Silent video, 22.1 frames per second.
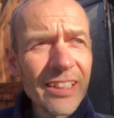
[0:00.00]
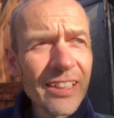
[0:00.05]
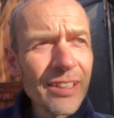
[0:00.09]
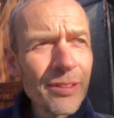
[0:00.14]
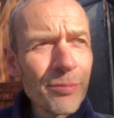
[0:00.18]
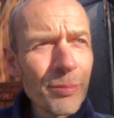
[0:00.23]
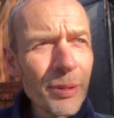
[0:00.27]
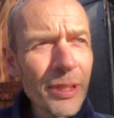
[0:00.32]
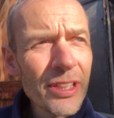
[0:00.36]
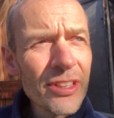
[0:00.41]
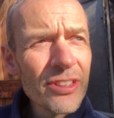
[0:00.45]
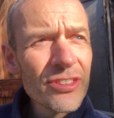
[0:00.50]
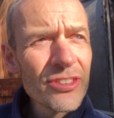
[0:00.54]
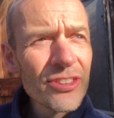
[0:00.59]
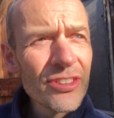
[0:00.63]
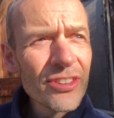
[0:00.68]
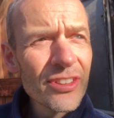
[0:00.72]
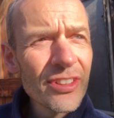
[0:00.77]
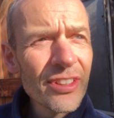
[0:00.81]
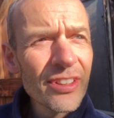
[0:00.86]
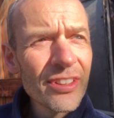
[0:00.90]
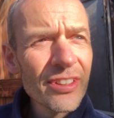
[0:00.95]
but
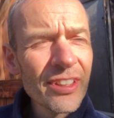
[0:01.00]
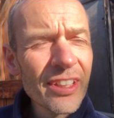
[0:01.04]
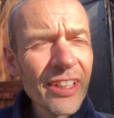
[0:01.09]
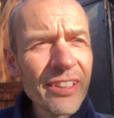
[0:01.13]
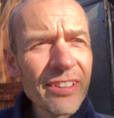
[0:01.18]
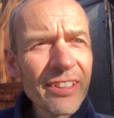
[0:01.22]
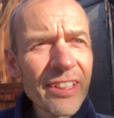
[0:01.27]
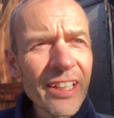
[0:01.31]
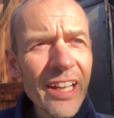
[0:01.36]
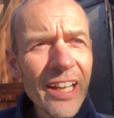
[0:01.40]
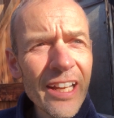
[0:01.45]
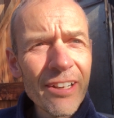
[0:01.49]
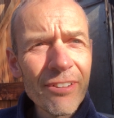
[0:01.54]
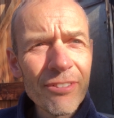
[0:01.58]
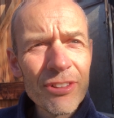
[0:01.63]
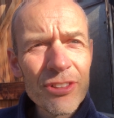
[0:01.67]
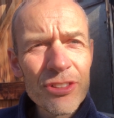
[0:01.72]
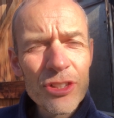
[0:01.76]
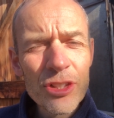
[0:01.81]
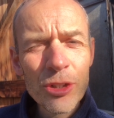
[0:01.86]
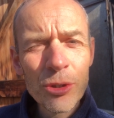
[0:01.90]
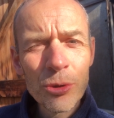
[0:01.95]
it's the air
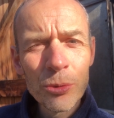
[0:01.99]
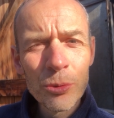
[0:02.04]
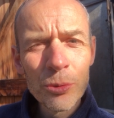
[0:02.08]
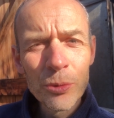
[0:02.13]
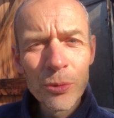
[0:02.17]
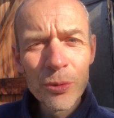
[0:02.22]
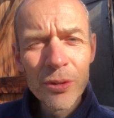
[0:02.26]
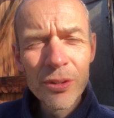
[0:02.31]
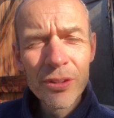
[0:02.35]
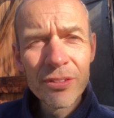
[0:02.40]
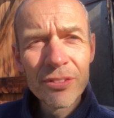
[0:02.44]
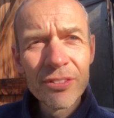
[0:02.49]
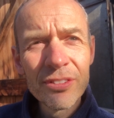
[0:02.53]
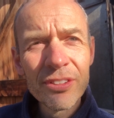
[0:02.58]
is cool